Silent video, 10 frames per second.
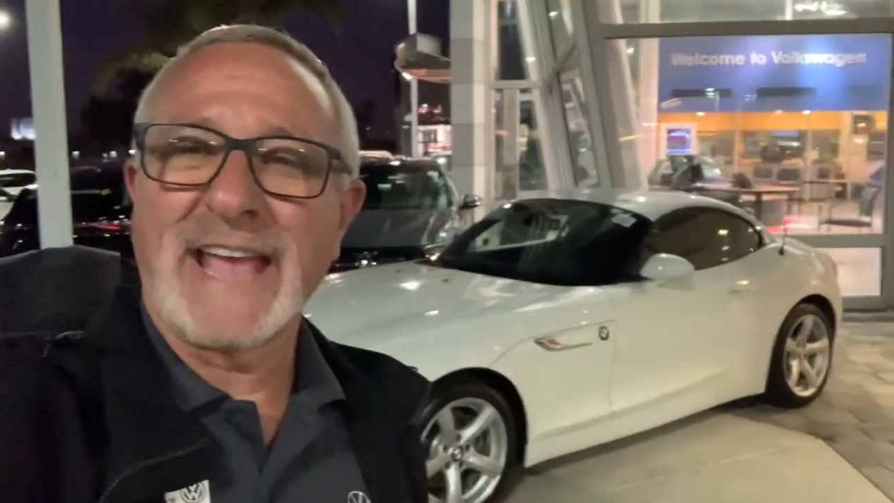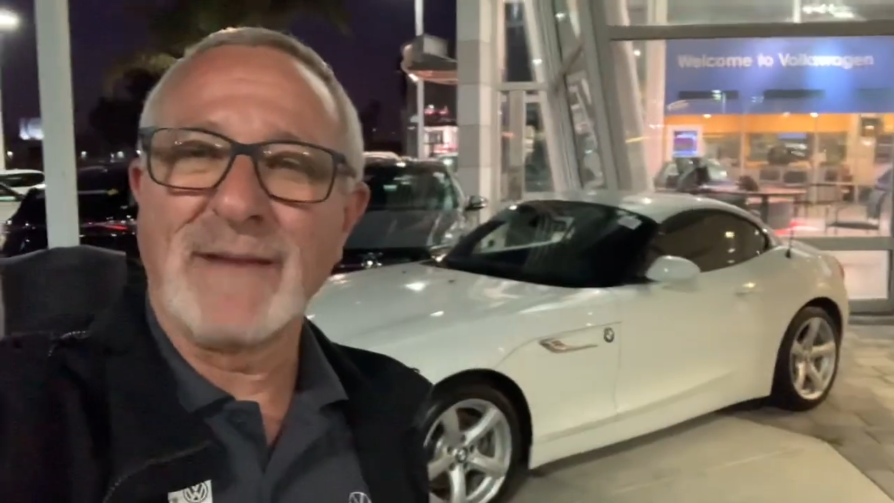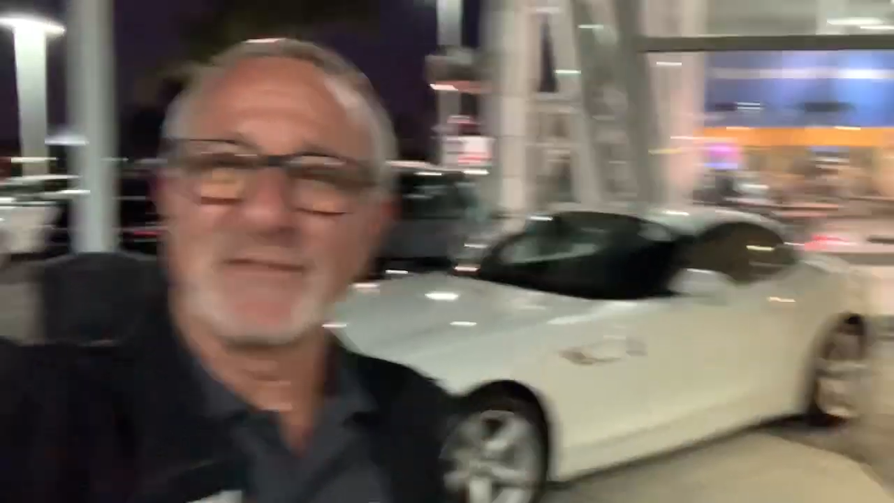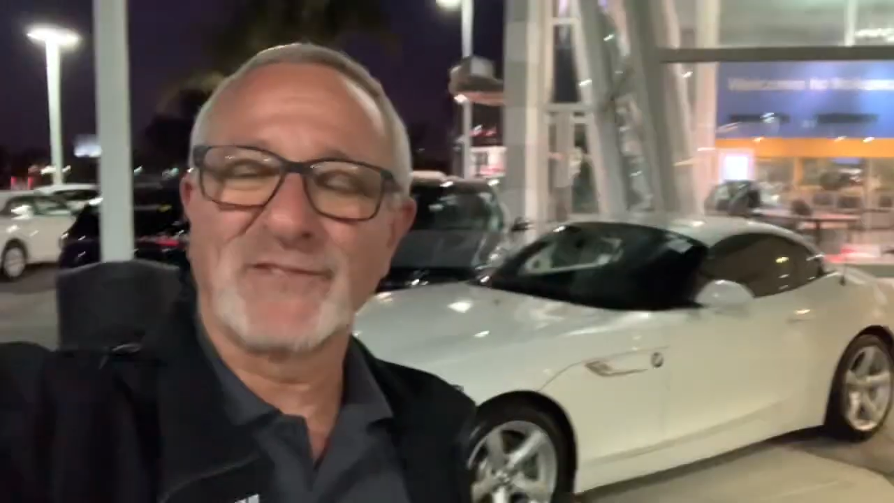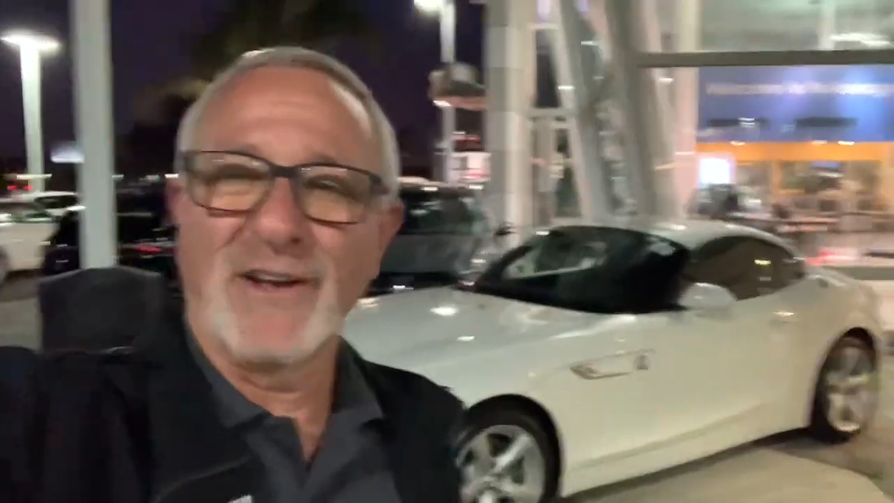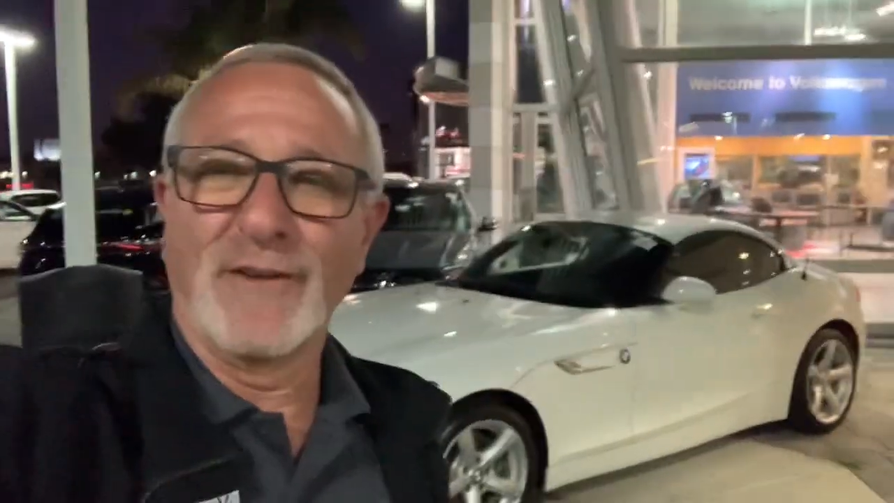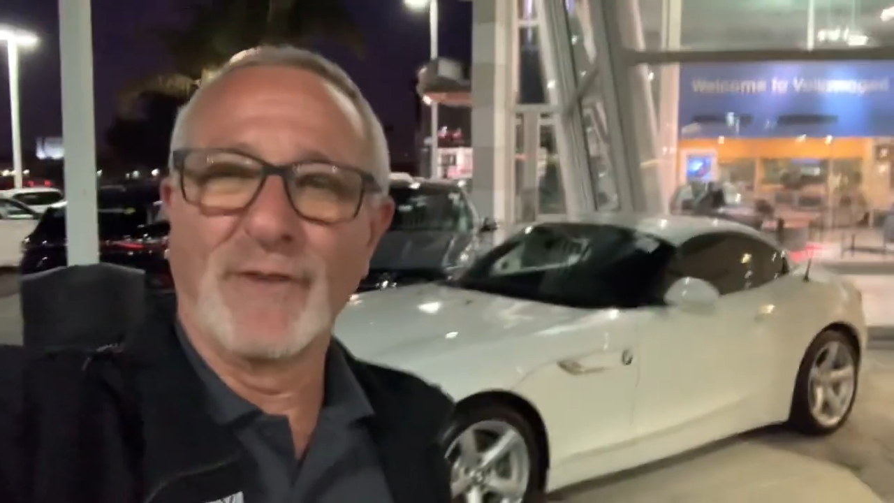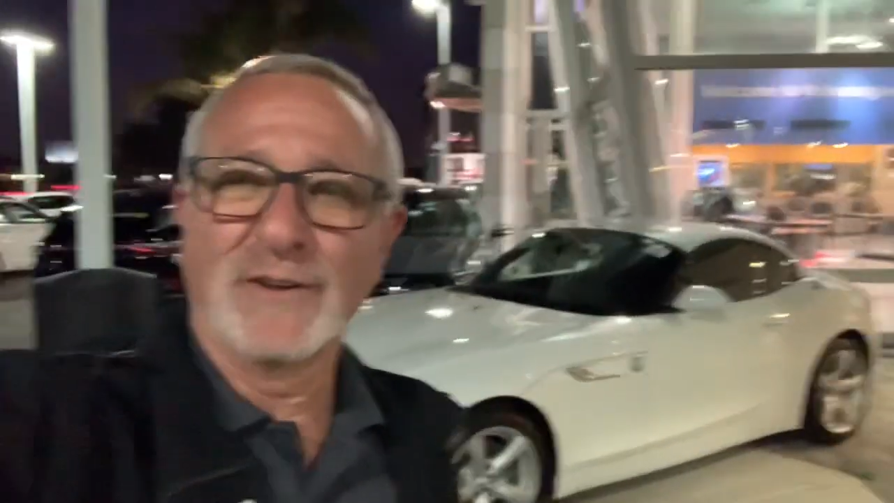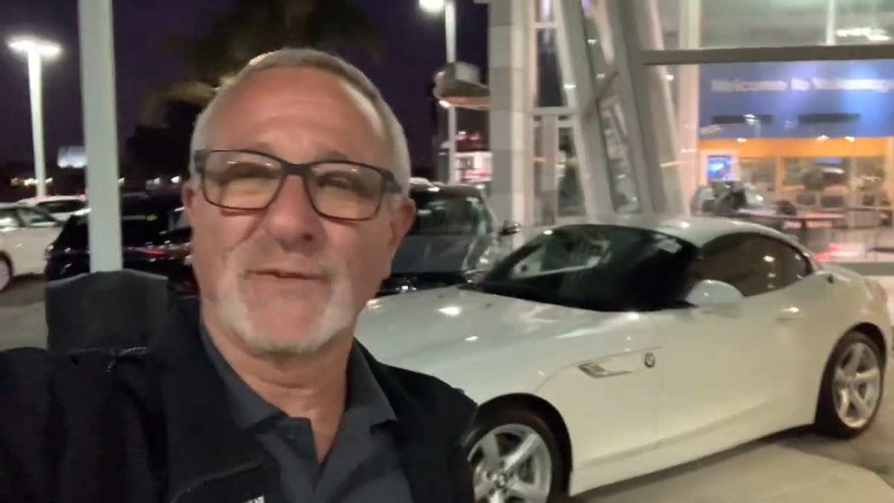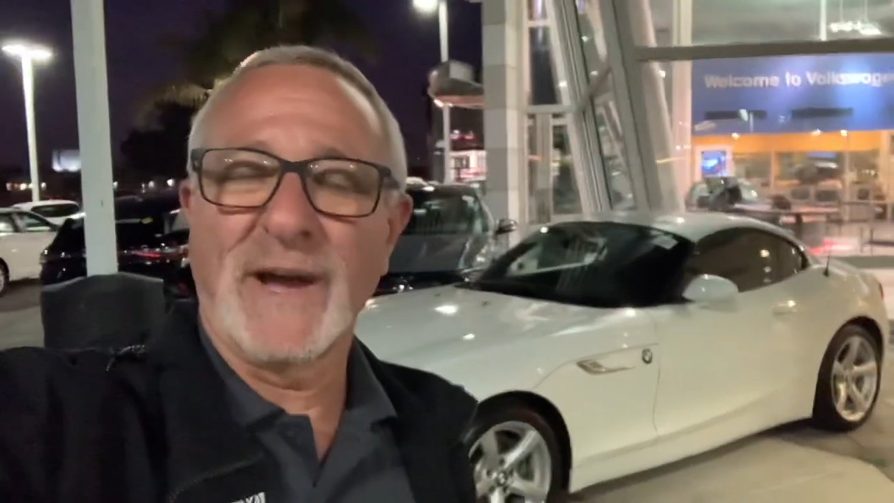Capistrano
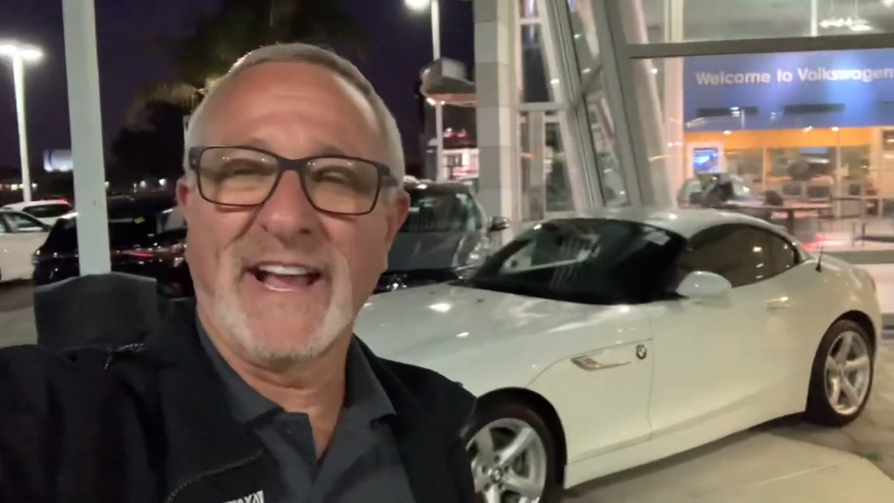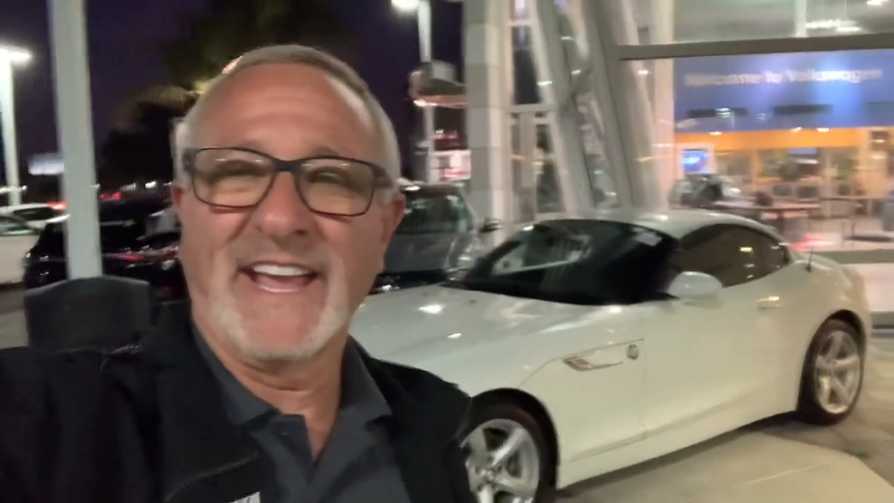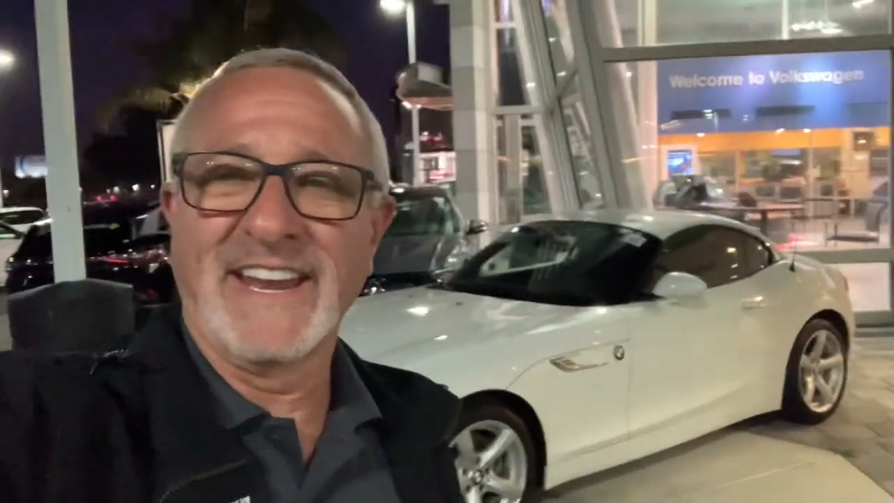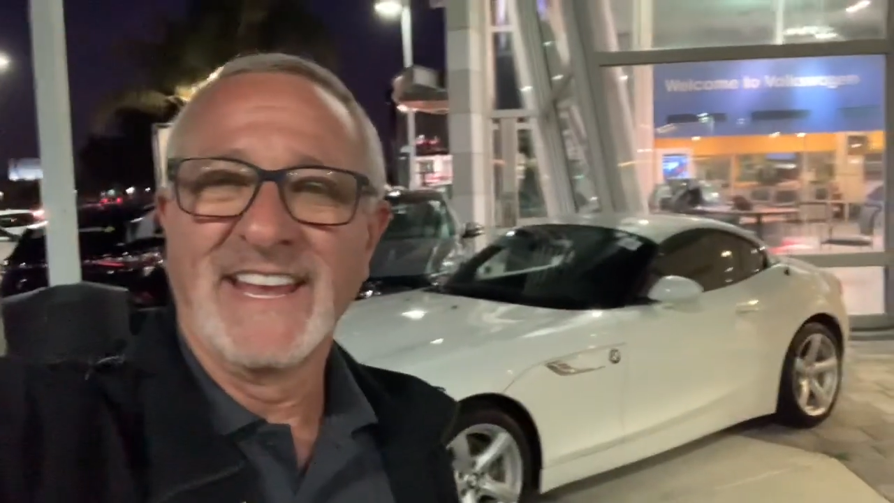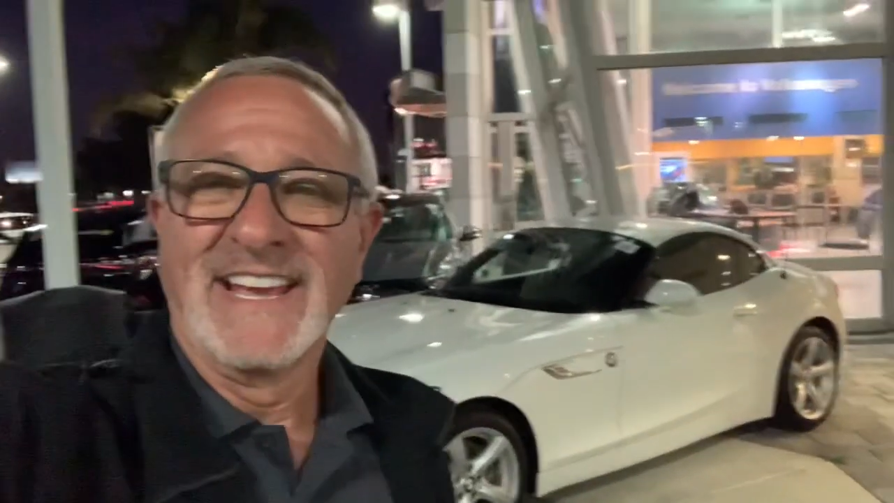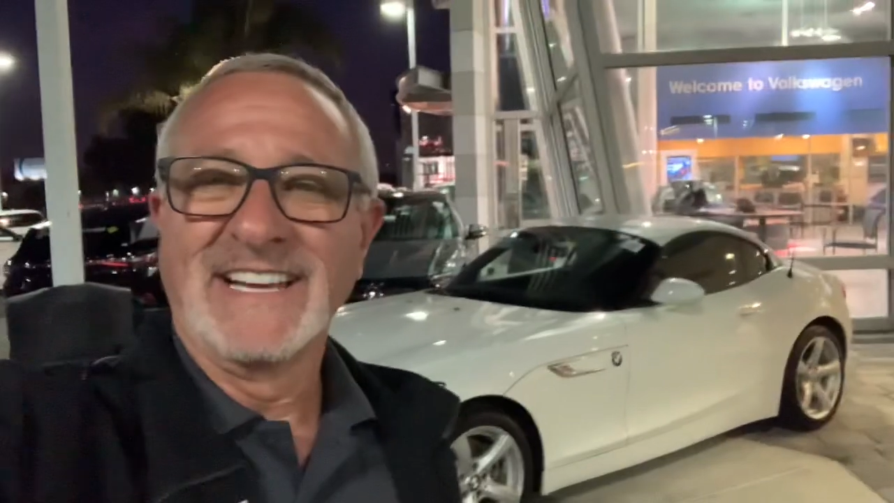Volkswagen.